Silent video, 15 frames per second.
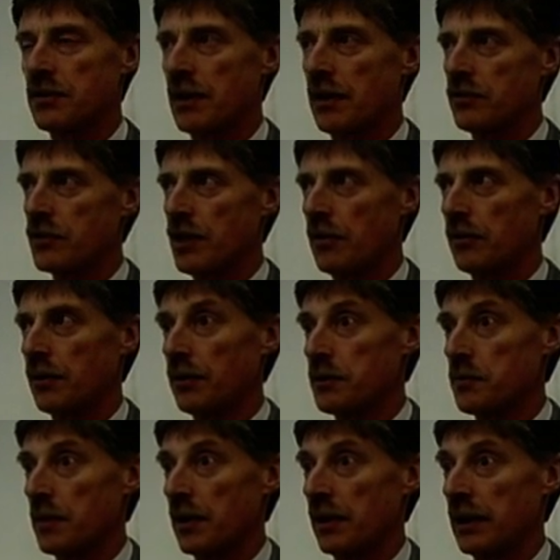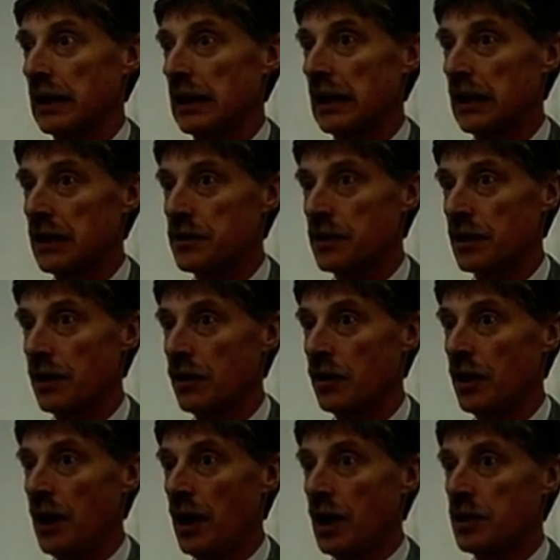Southern General Hospital in Glasgow
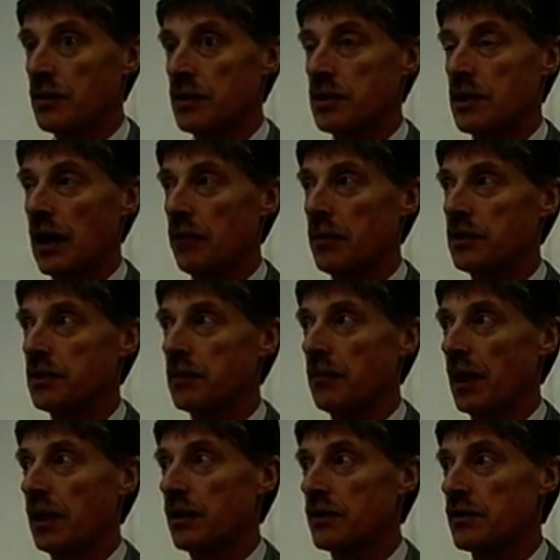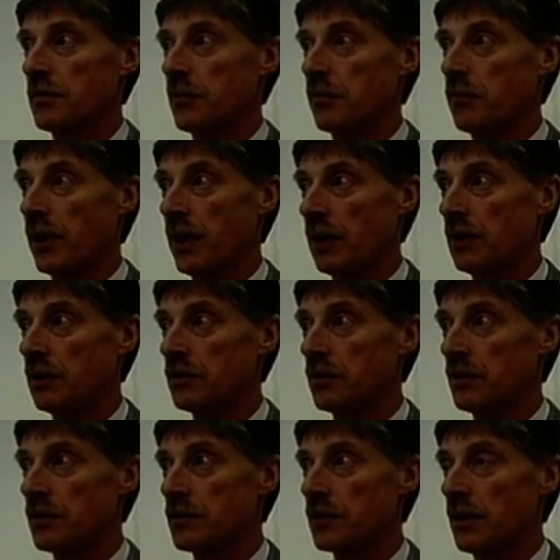to establish the mechanism of brain
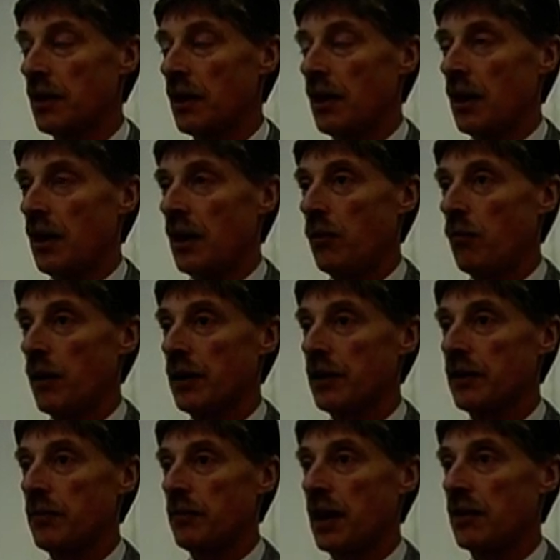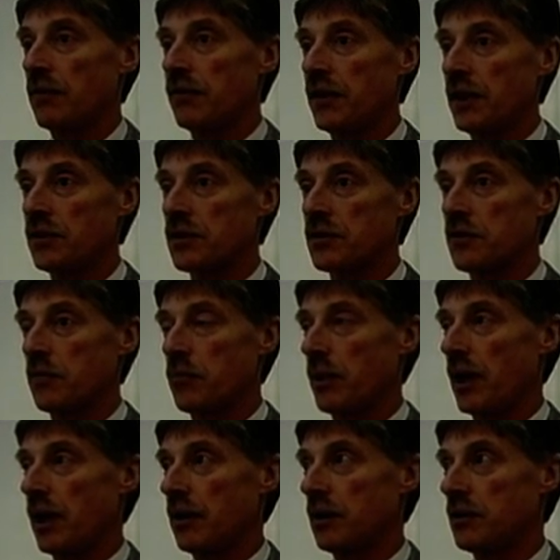injuries. And one of the main features of
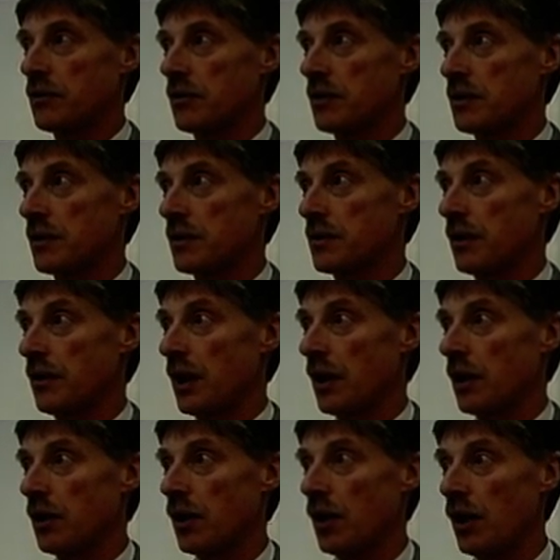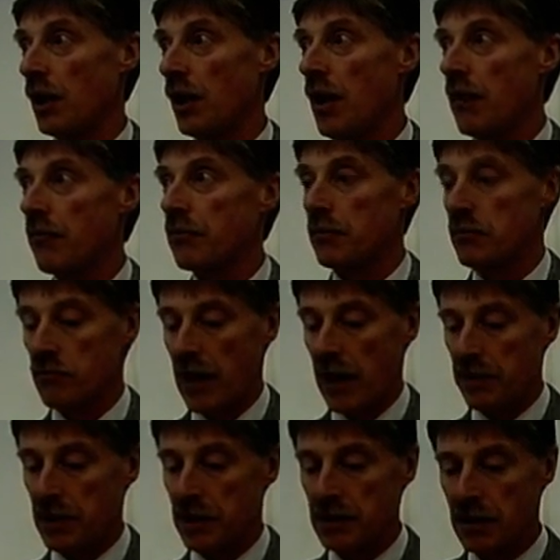brain injuries is that they occur from
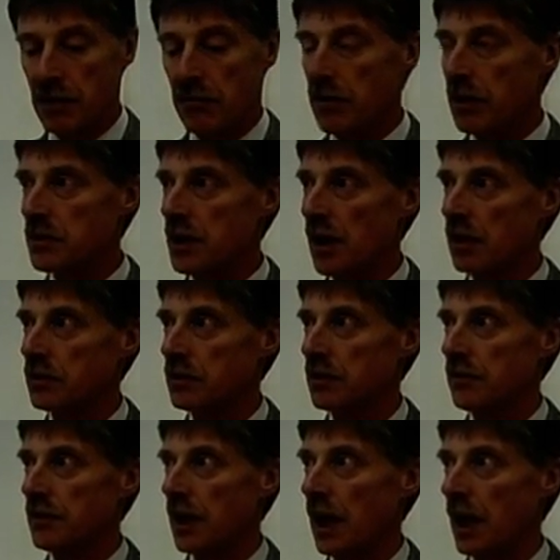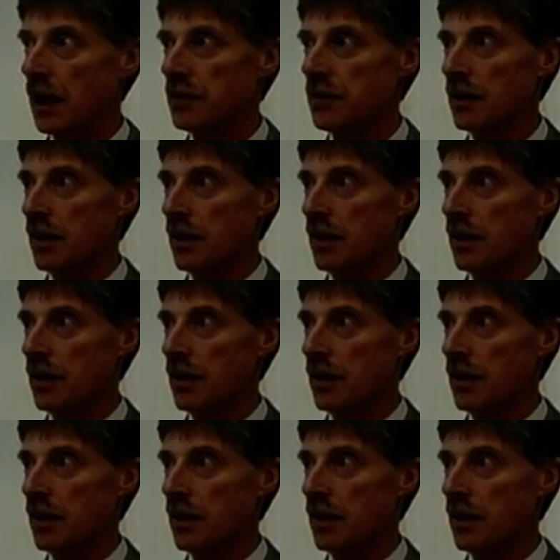rapid rotation of the head